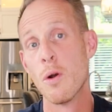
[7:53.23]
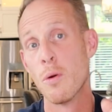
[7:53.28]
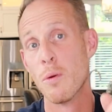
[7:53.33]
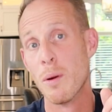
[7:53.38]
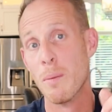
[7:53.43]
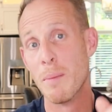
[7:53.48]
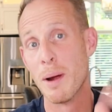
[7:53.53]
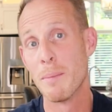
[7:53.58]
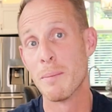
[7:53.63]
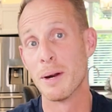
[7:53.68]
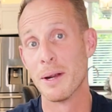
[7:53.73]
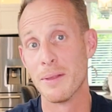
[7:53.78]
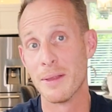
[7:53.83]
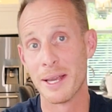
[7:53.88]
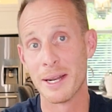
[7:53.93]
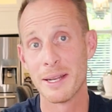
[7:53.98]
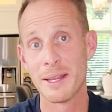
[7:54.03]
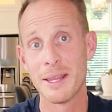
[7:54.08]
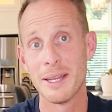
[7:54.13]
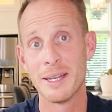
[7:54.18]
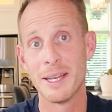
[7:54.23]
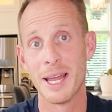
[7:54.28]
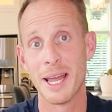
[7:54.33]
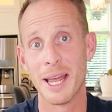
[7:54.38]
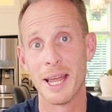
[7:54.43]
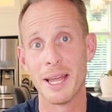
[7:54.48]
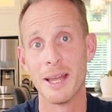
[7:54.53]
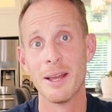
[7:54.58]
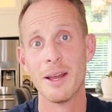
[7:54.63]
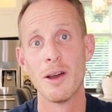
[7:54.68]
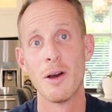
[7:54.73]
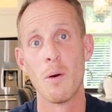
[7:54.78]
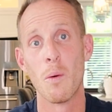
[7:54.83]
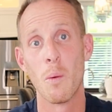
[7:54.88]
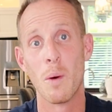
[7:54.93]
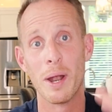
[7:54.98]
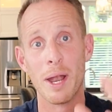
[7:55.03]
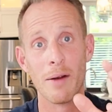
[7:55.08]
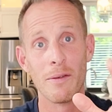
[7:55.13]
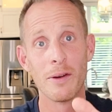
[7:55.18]
Remember, at the end of the day,
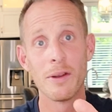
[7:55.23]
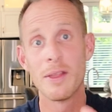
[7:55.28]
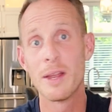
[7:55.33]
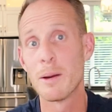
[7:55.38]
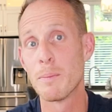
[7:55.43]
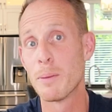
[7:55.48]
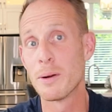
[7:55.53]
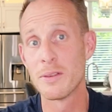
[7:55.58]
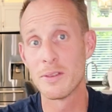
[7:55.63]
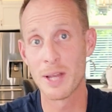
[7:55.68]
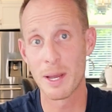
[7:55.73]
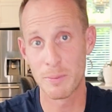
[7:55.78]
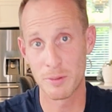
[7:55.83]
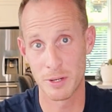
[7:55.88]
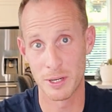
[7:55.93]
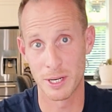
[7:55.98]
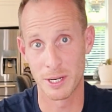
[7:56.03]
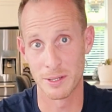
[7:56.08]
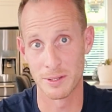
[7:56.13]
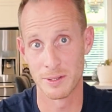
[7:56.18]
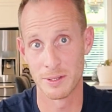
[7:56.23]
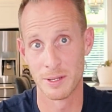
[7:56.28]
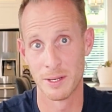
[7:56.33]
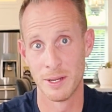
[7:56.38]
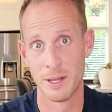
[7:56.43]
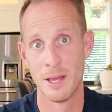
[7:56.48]
whatever their perception is,